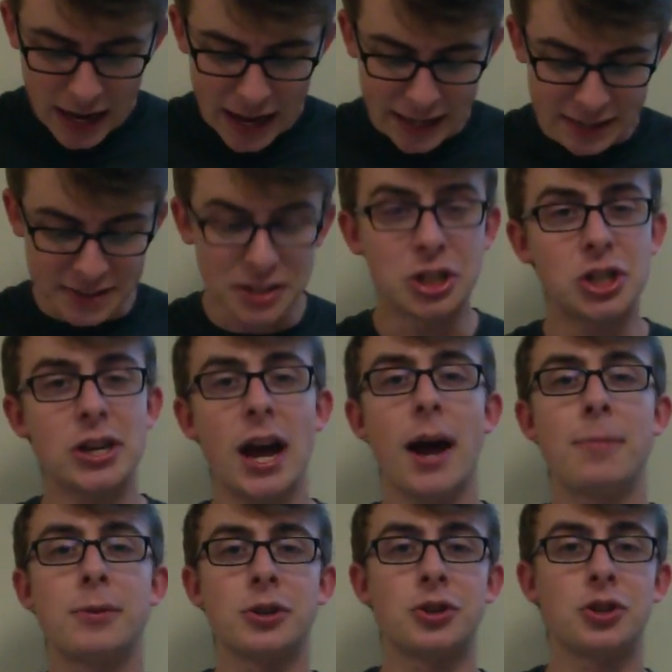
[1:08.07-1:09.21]
And it's in the
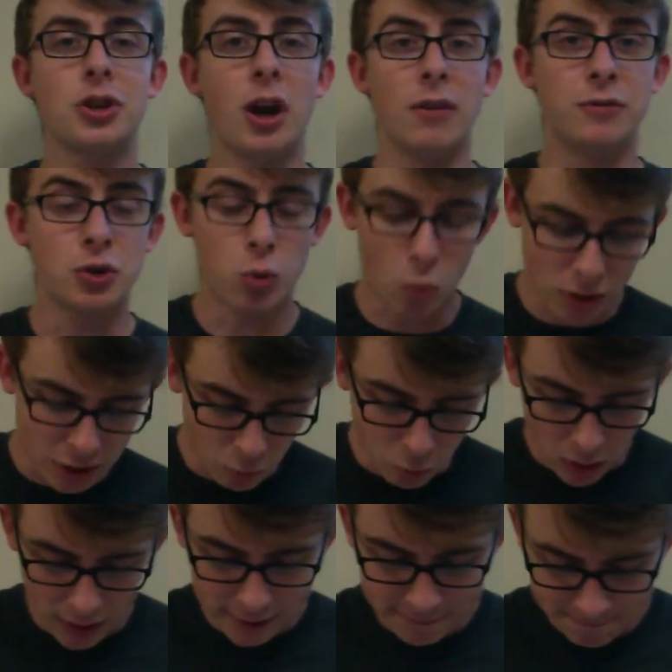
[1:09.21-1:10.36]
chapter of
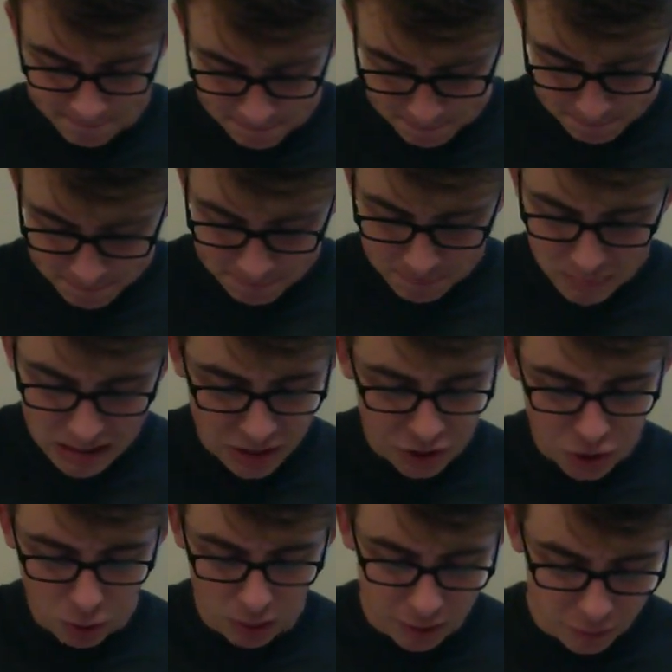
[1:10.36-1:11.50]
21, the
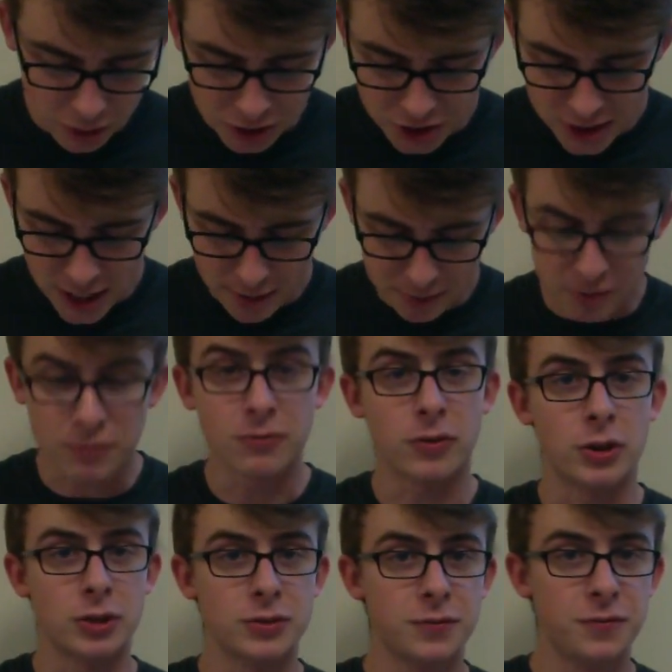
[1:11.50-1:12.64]
21st chapter,
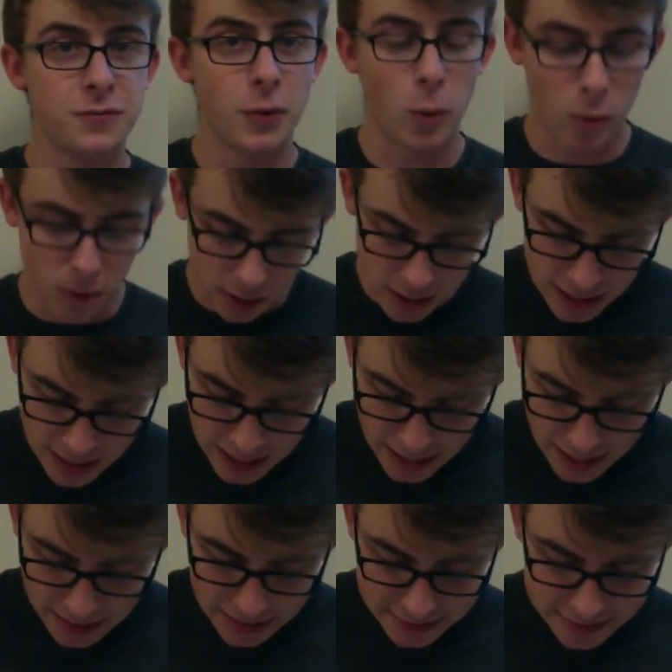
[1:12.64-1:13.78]
verse 4.
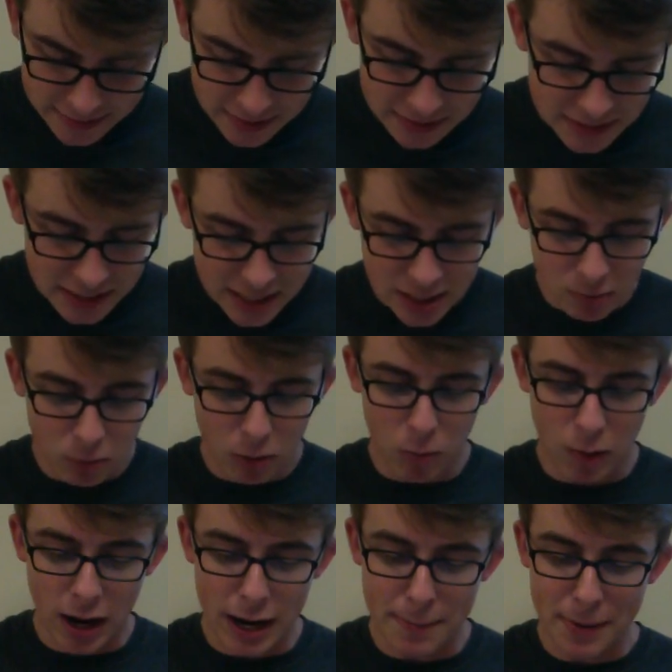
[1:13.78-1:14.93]
And it says, "He will
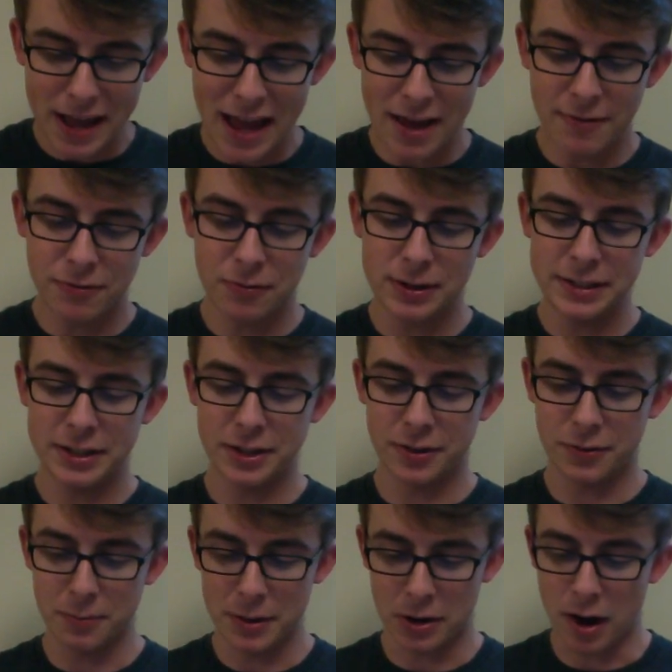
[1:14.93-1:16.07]
wipe every tear
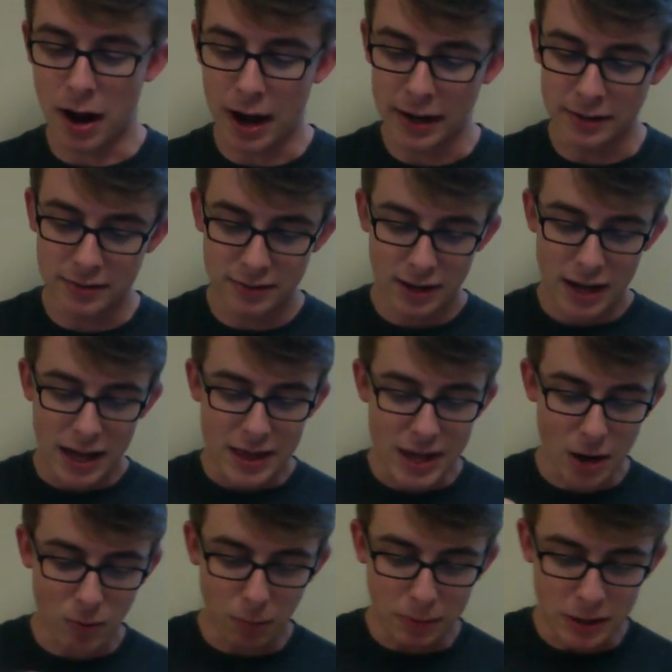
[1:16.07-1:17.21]
from their eyes.
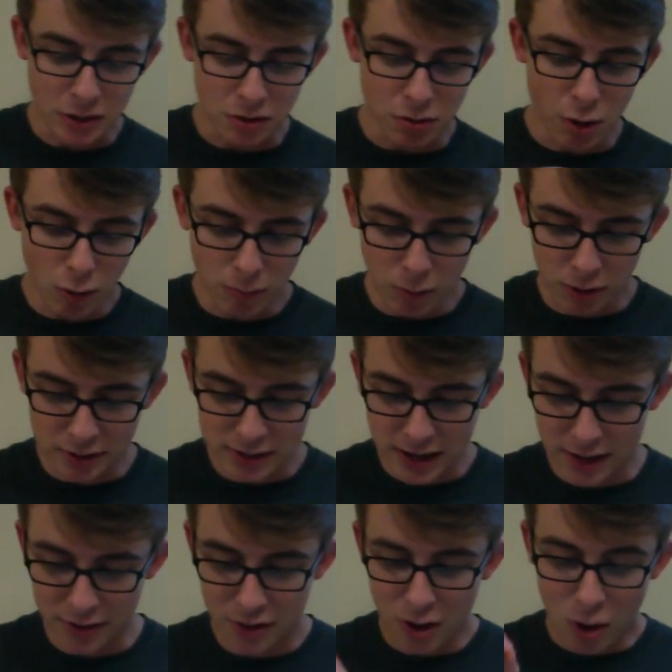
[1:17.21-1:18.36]
There will be no more
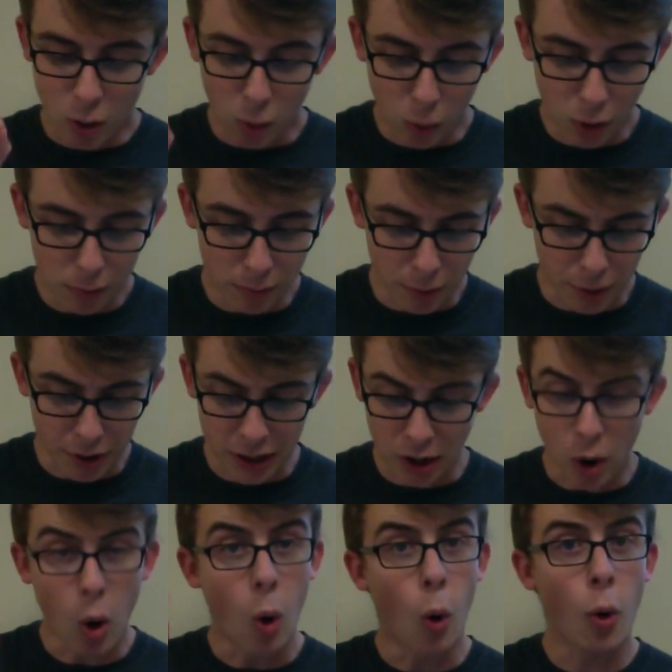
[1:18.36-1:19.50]
death or
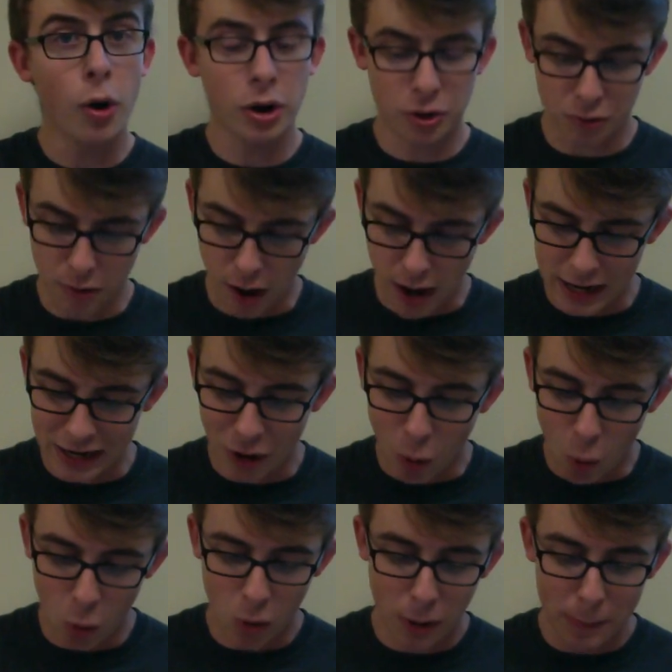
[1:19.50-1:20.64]
mourning or crying
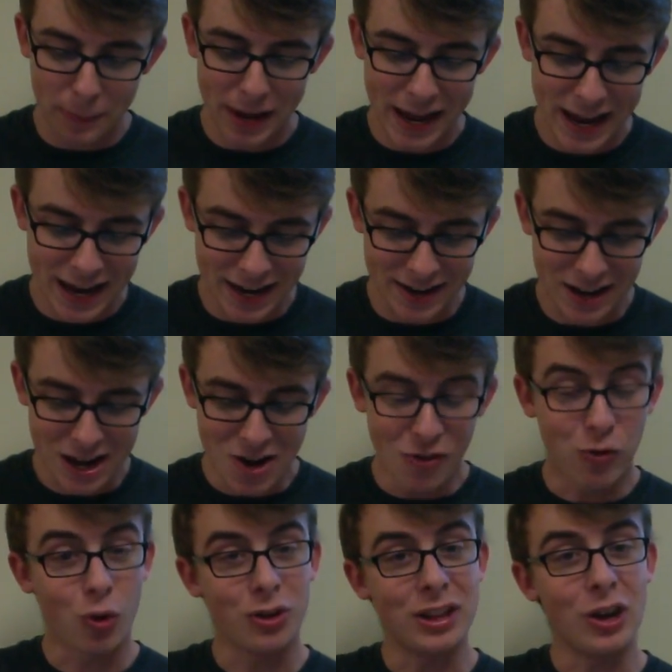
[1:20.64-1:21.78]
or pain,
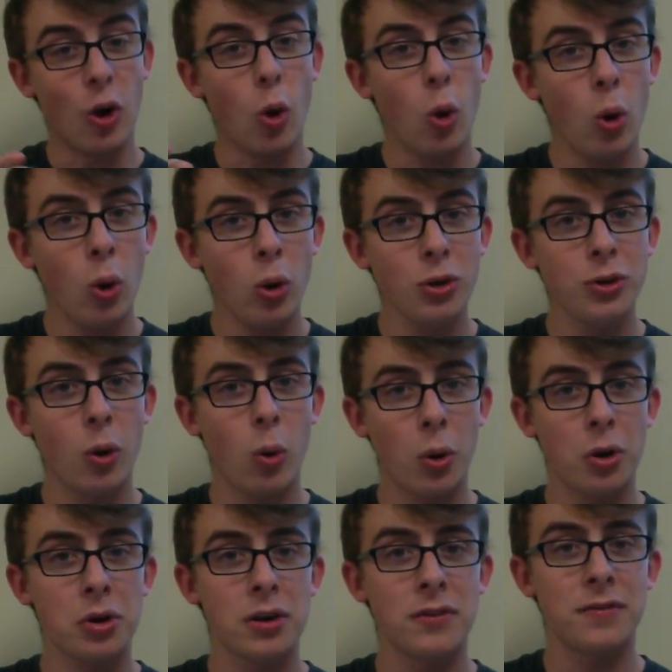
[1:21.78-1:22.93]
for the old
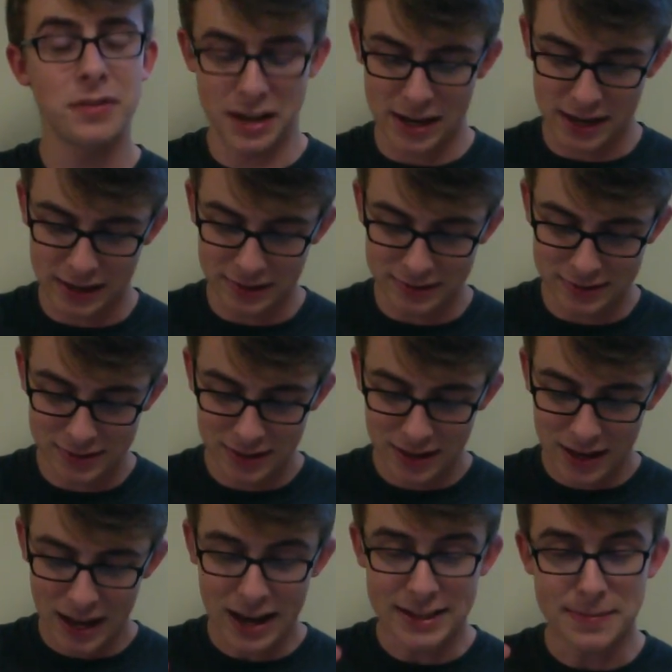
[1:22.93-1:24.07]
order of things
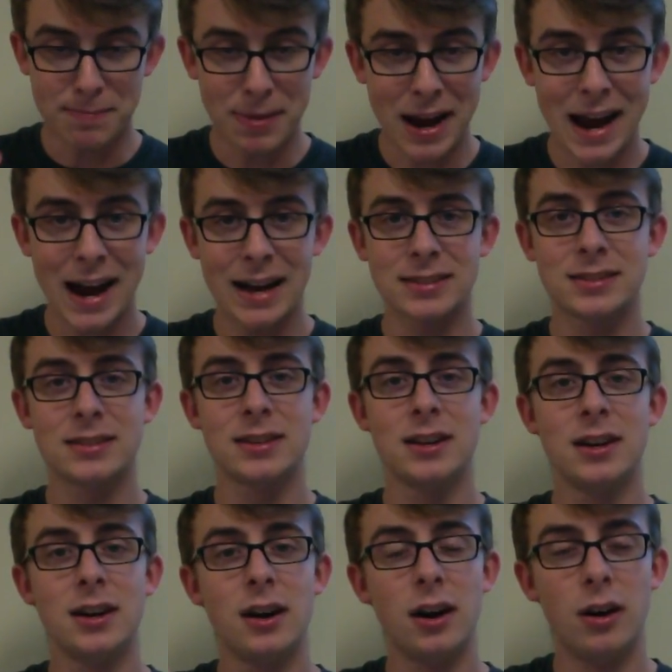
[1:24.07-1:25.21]
has passed
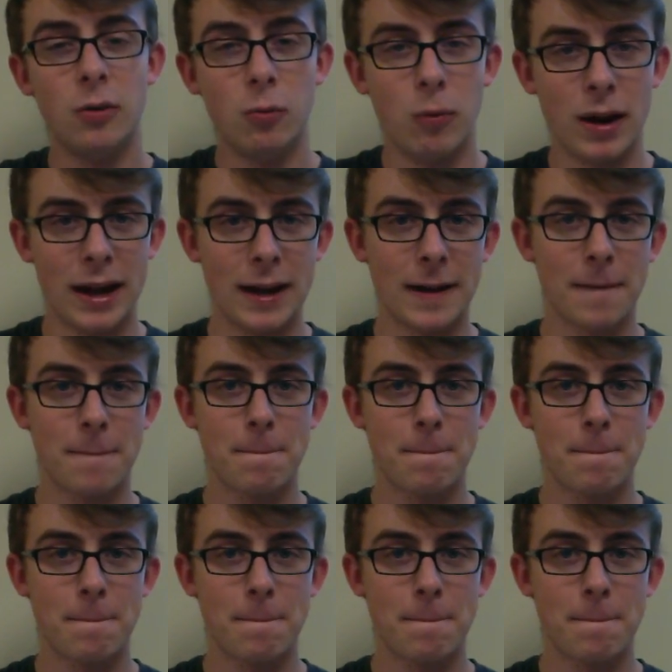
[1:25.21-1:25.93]
away."